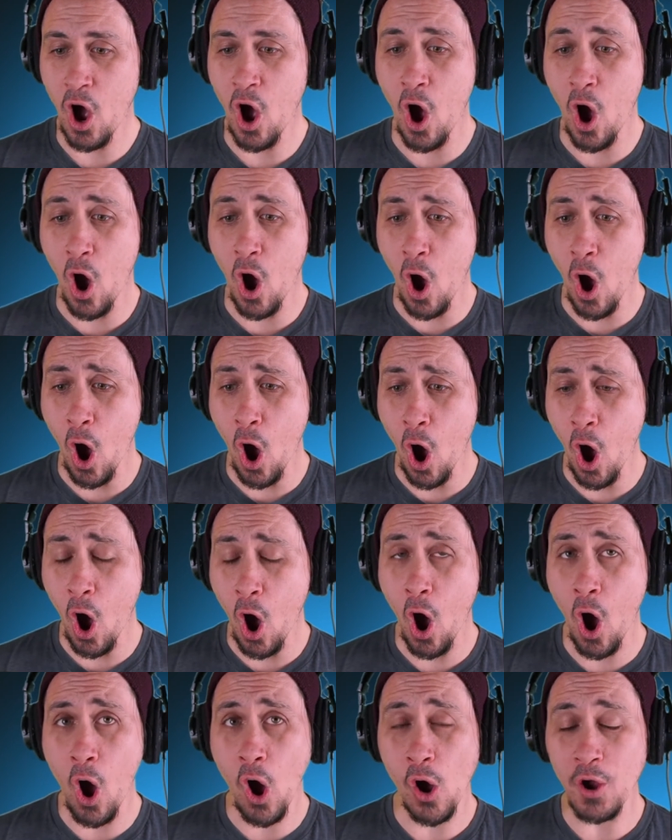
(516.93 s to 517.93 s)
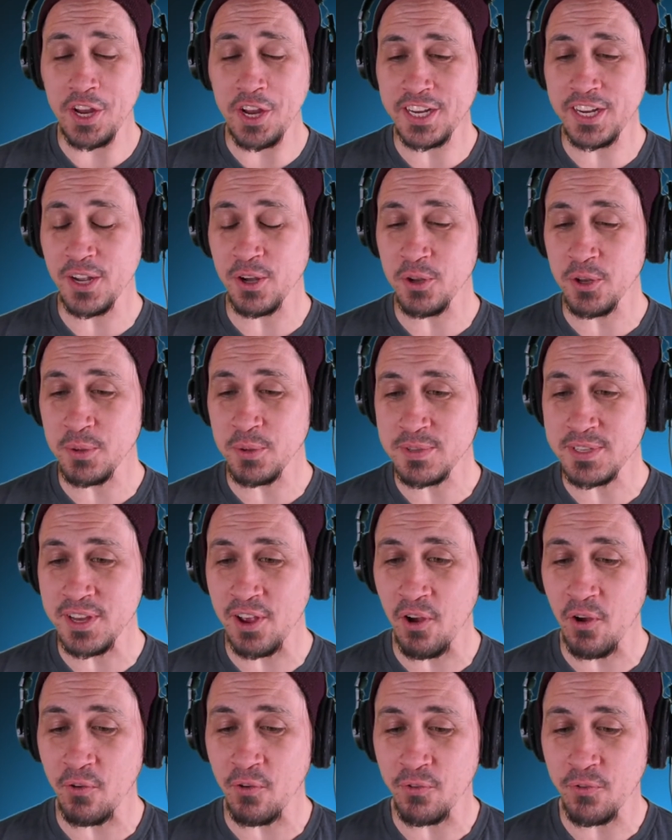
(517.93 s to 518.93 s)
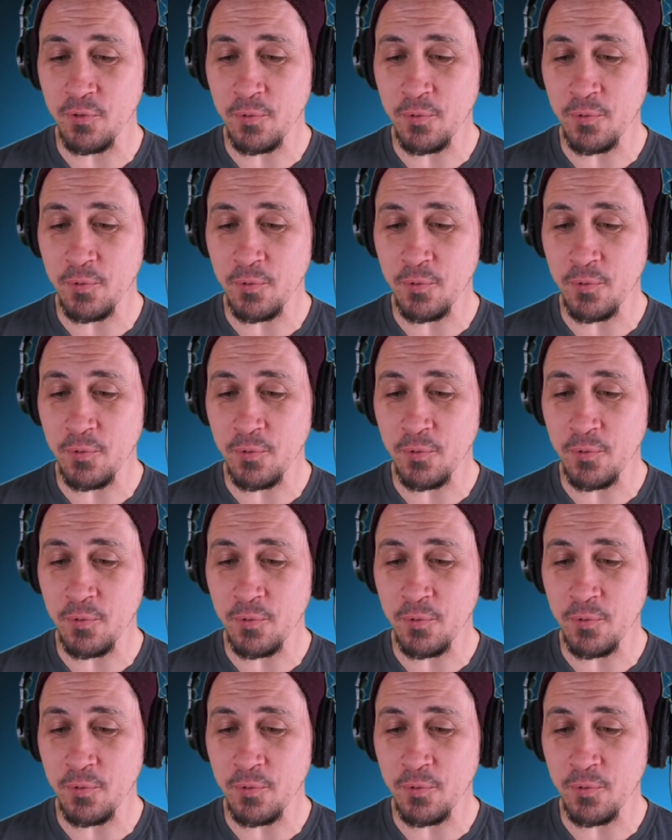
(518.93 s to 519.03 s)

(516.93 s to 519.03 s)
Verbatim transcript: Oh, he killed himself.